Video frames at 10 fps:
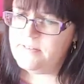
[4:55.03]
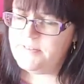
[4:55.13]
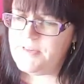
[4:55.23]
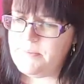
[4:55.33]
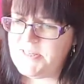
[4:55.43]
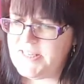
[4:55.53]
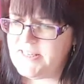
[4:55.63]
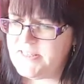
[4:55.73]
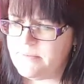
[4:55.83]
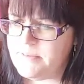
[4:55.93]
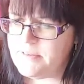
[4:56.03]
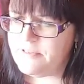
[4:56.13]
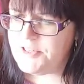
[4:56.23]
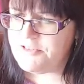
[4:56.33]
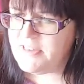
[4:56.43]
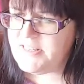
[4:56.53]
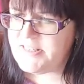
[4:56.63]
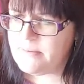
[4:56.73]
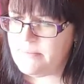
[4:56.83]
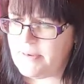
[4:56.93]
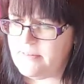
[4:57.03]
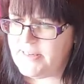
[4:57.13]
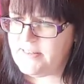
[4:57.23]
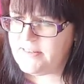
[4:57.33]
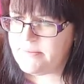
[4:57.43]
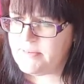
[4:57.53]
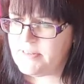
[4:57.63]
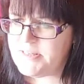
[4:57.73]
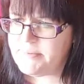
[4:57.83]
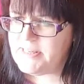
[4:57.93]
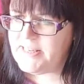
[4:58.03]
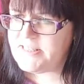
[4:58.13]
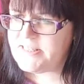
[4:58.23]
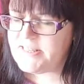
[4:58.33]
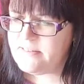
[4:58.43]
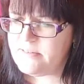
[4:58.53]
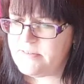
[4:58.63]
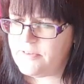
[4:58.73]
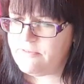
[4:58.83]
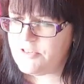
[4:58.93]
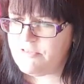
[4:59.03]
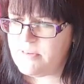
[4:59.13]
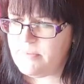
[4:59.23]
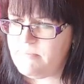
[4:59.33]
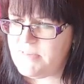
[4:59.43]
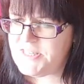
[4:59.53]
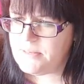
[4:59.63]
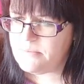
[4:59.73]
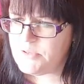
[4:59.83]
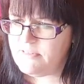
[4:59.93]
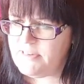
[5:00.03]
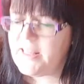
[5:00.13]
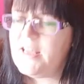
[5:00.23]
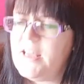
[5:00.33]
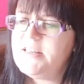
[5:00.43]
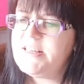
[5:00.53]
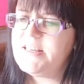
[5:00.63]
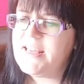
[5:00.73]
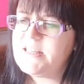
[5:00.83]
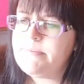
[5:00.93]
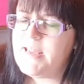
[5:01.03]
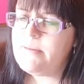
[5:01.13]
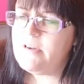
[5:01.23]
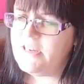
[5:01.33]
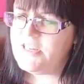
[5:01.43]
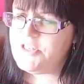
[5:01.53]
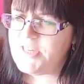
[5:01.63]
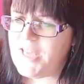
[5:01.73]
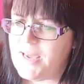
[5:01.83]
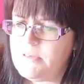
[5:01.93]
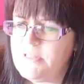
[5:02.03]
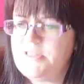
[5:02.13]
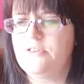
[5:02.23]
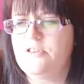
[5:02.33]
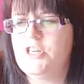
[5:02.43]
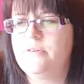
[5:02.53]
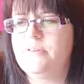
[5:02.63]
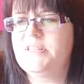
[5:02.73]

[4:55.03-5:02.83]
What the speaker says: Phoebe's saying something frustrating about Lane, something Lainey said, and it's very frustrating, but I missed it. I'm sorry, Lainey. Didn't get to my MRI due to ambulance not showing.